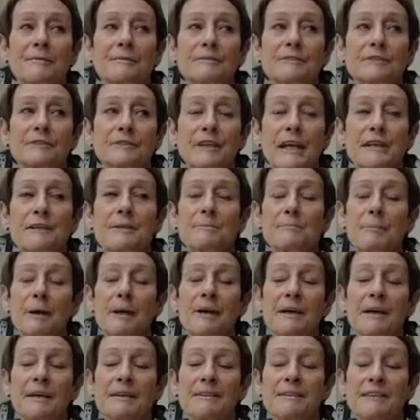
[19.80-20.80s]
directed
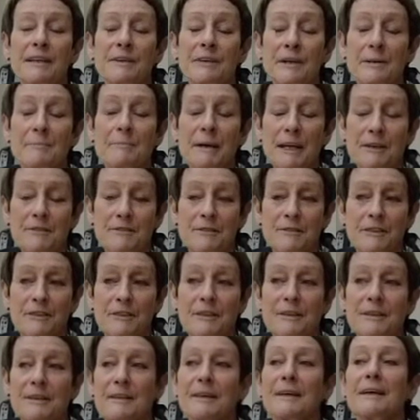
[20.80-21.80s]
by Terry
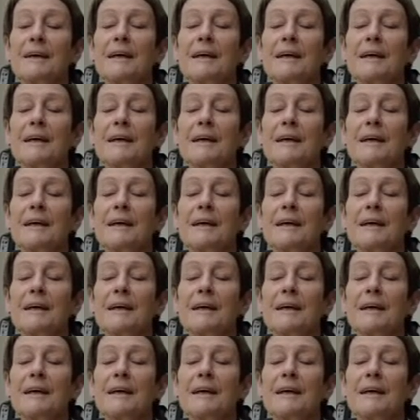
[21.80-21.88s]
Bedford.